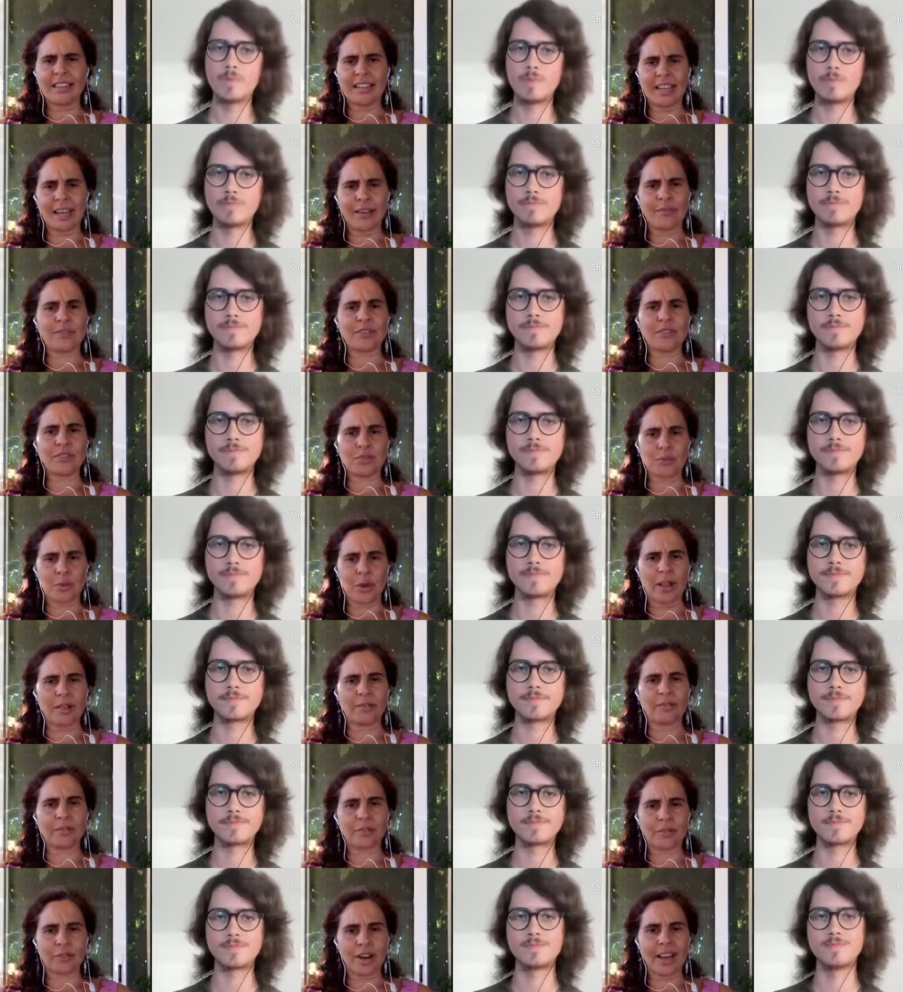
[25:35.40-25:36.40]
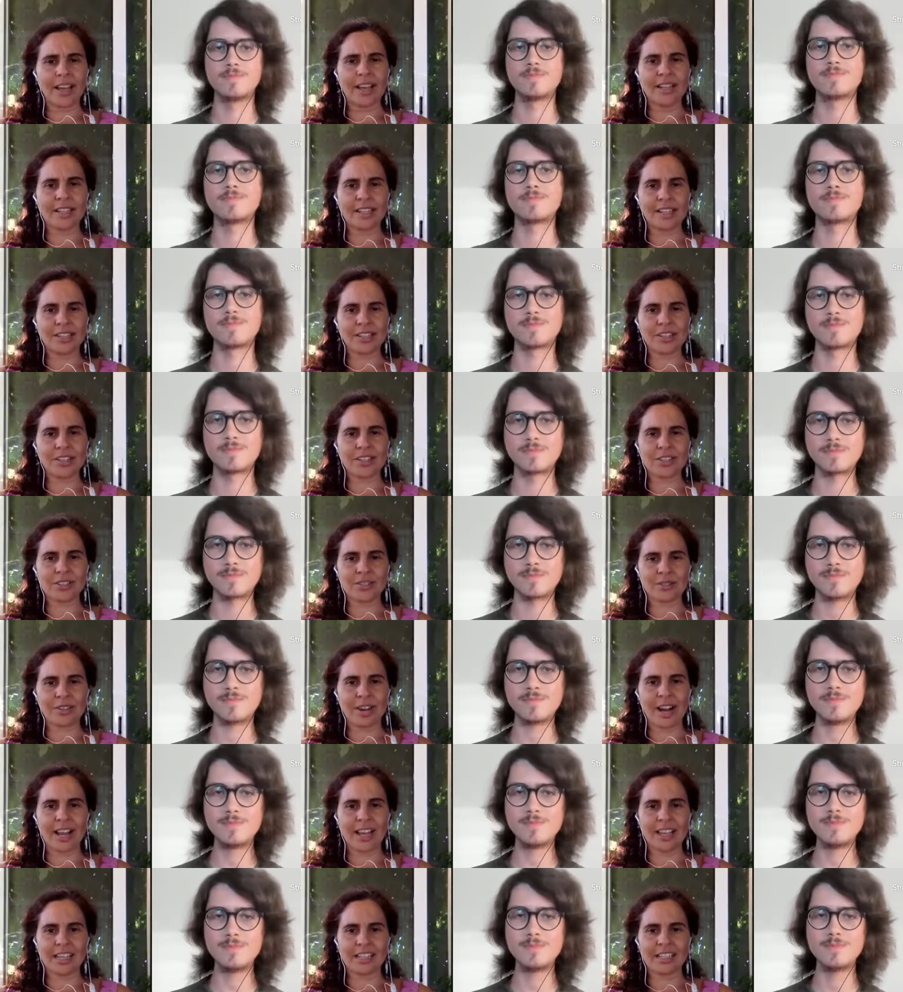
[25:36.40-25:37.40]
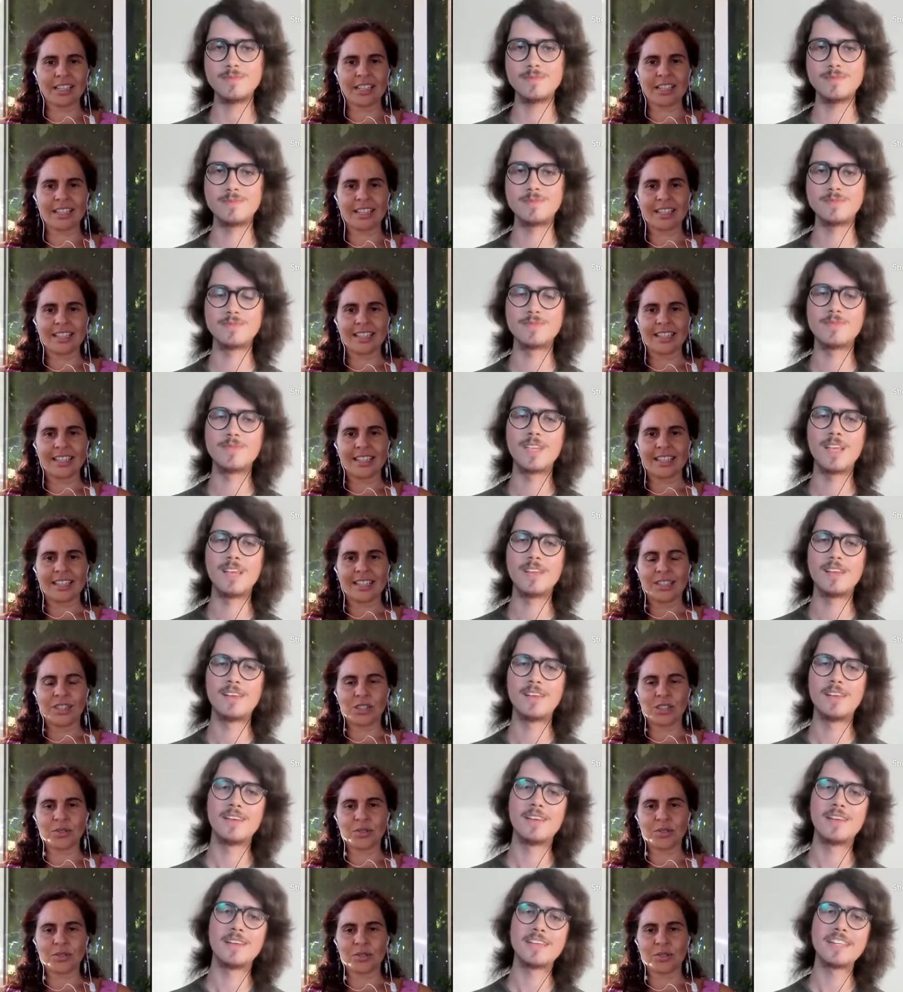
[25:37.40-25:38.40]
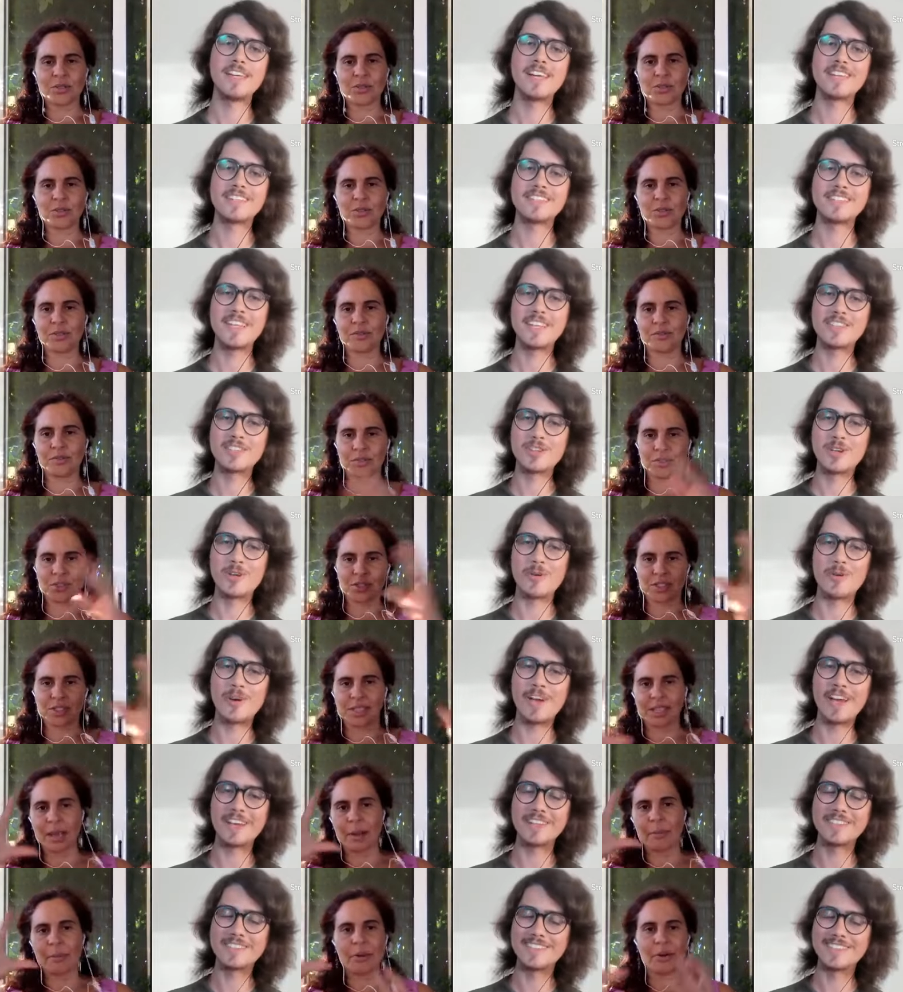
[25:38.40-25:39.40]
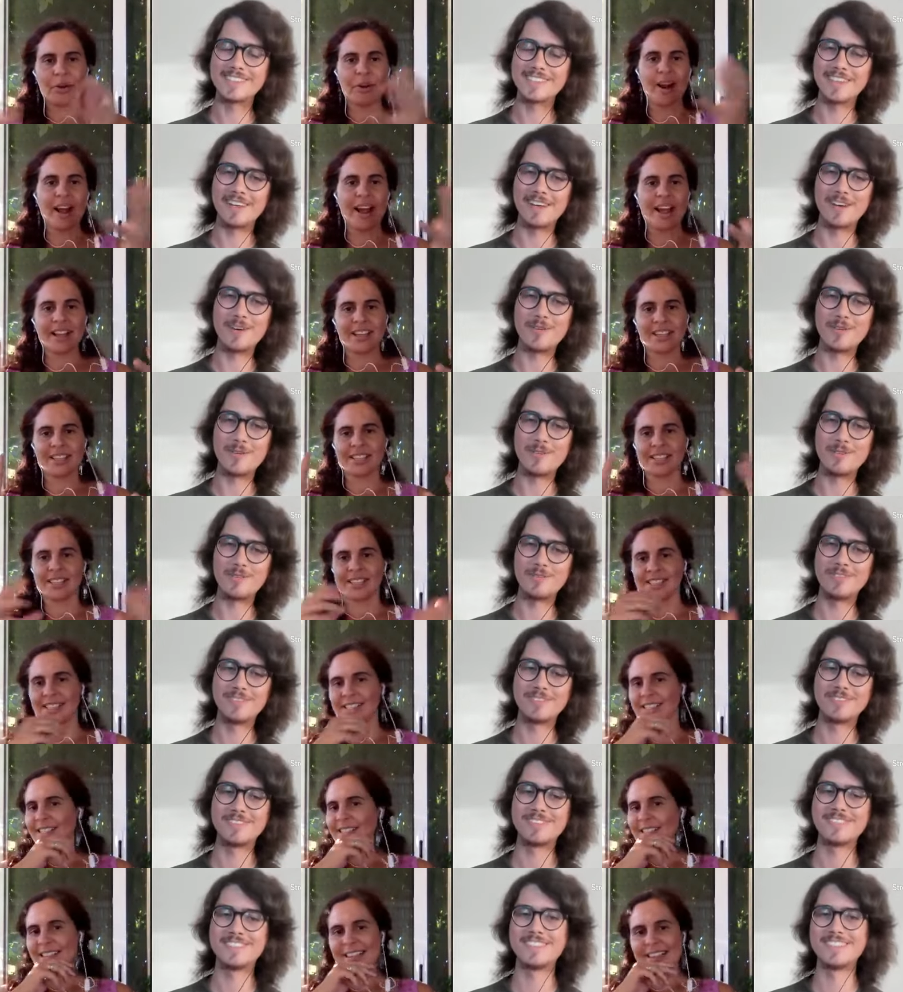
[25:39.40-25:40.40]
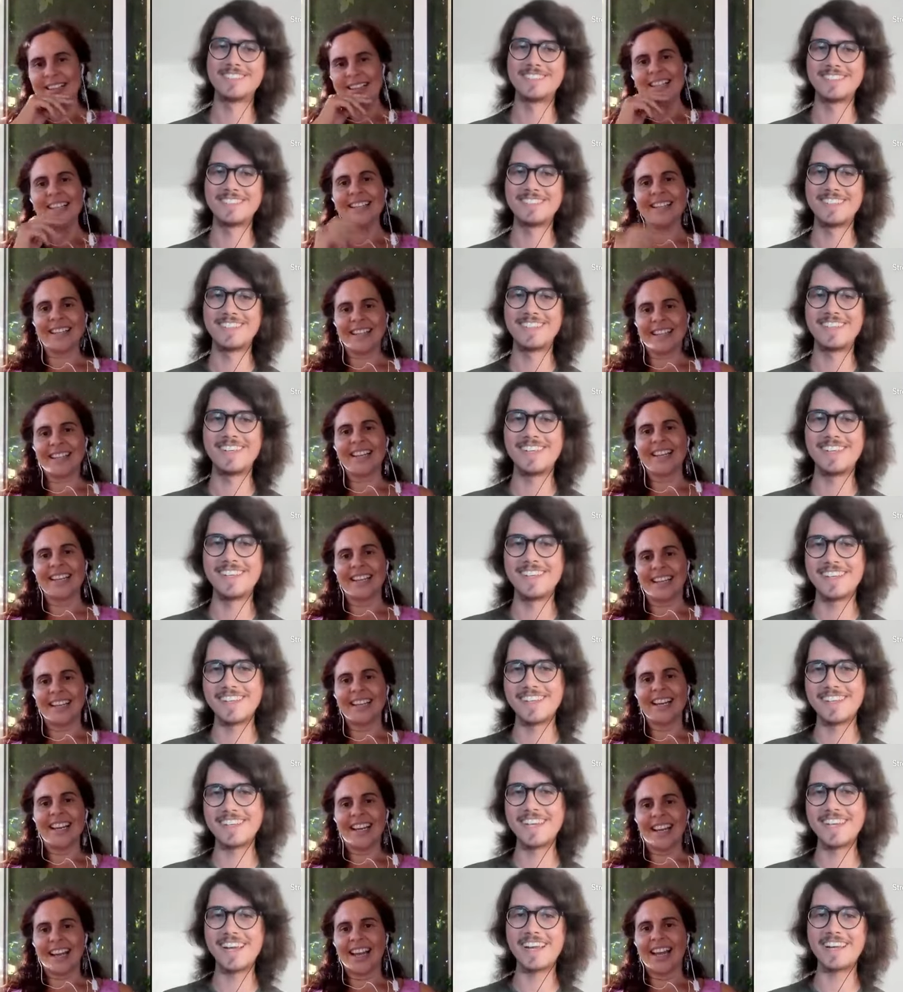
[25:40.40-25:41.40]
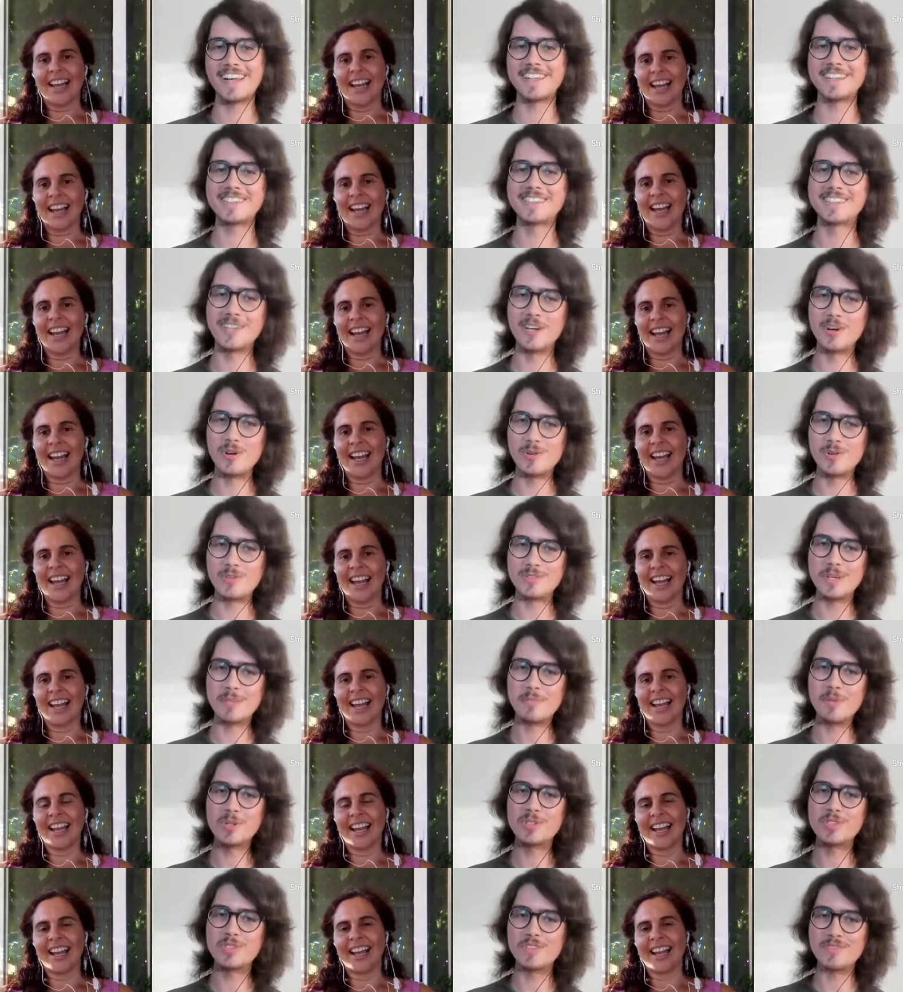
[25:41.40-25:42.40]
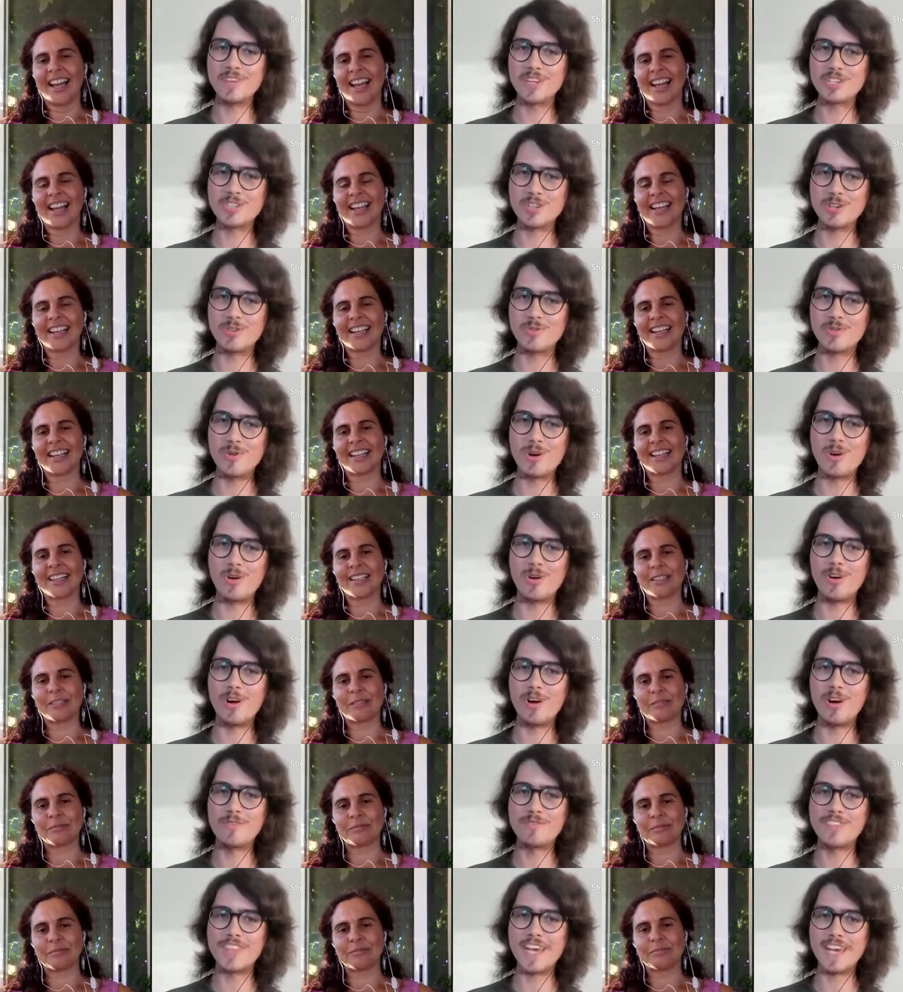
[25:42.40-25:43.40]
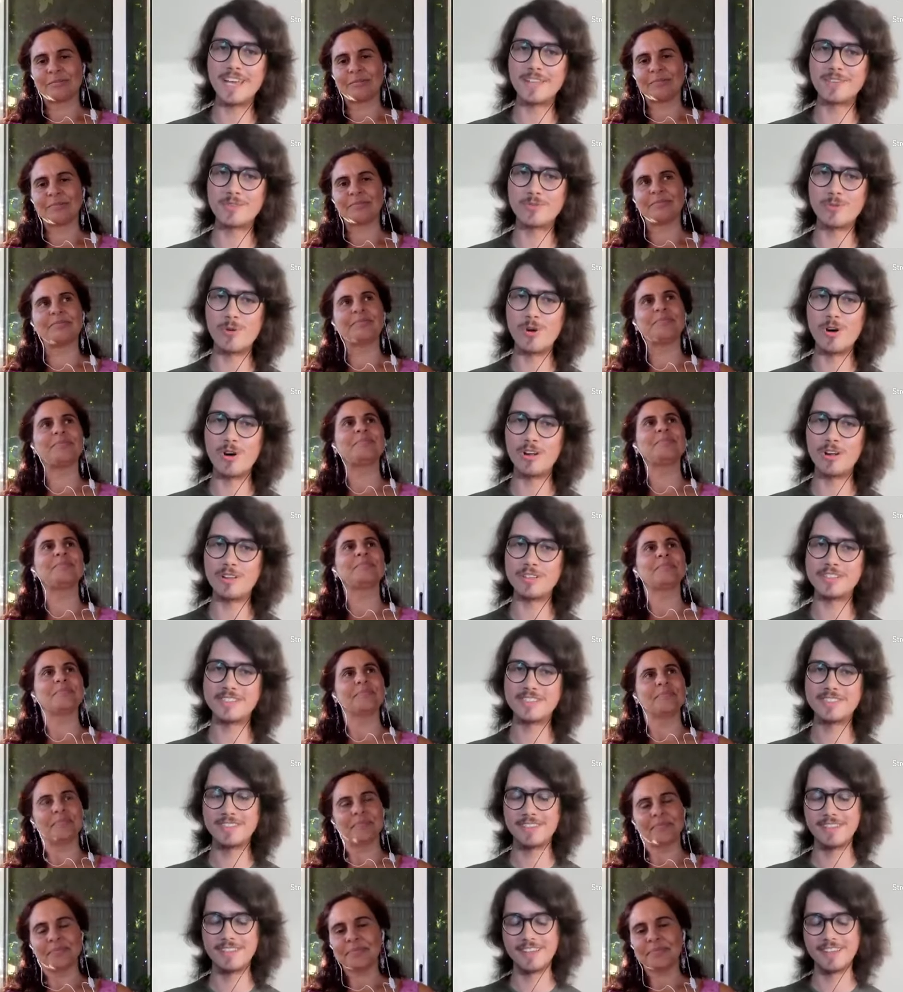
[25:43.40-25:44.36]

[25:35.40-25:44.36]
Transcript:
Speaker 1: 11th, 12th graders, right? To
Speaker 2: yes, sort that's of correct. Summarize. Yeah. So the motivation of that was